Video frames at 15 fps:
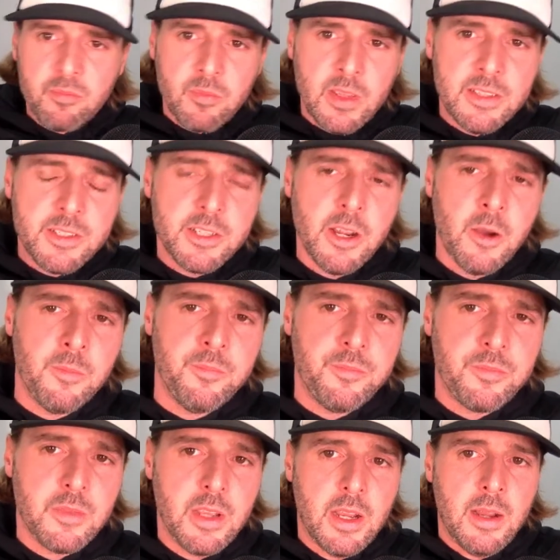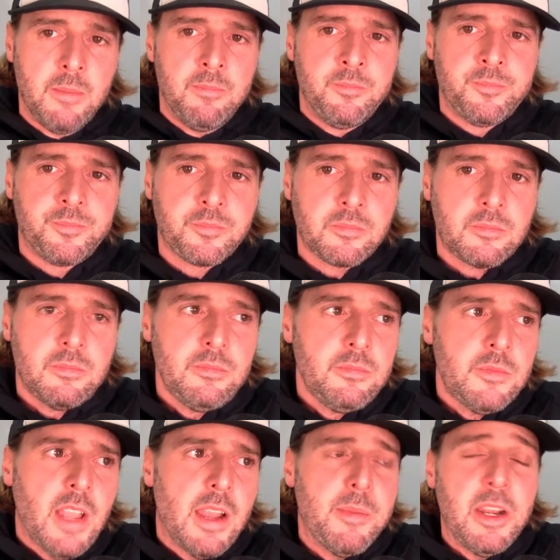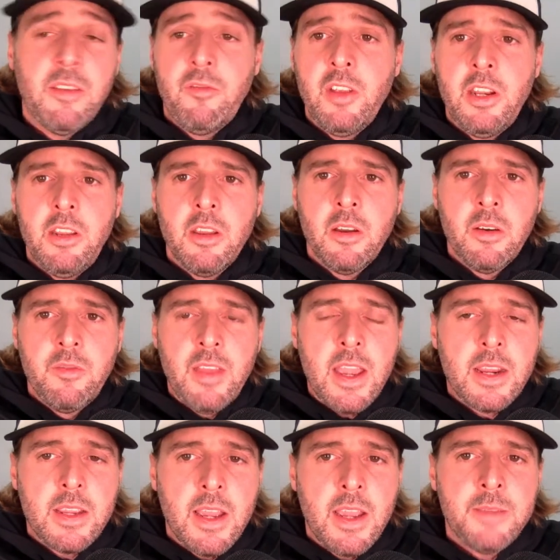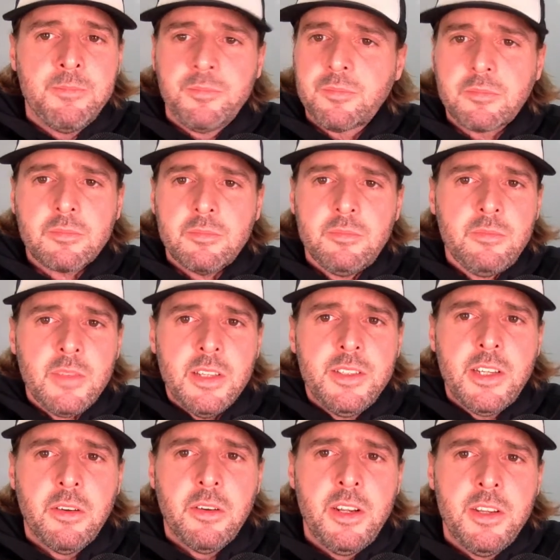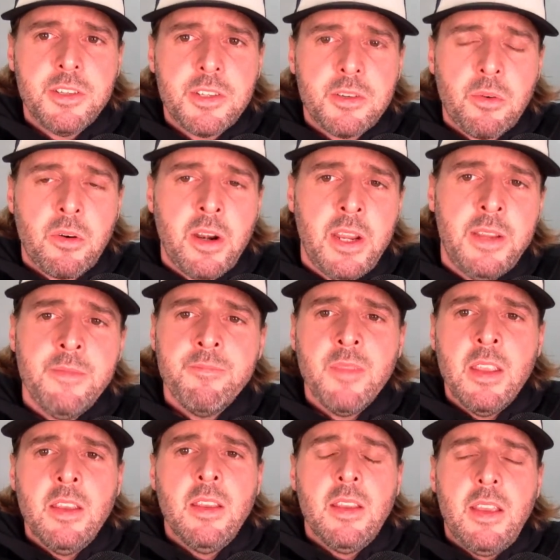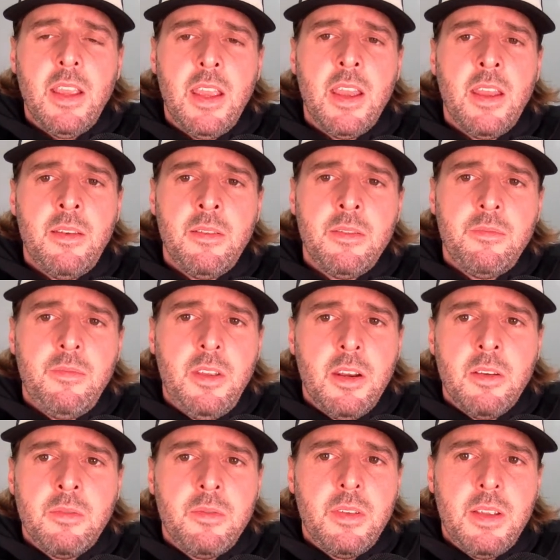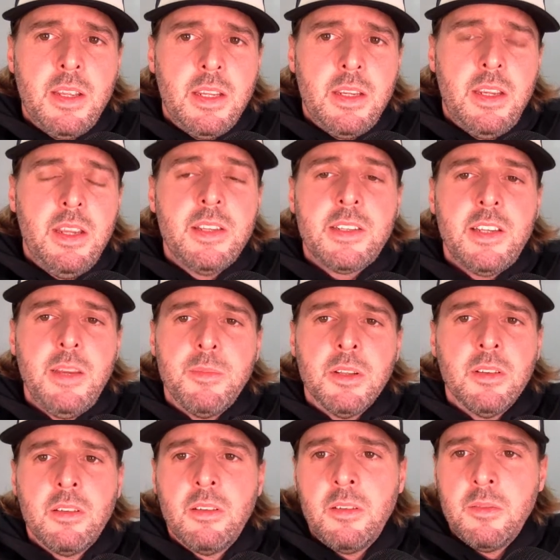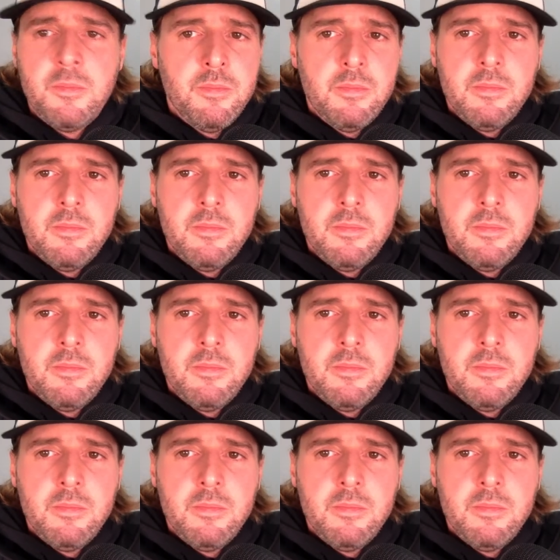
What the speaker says: So I made a video of that guy telling his story, and it seemed a little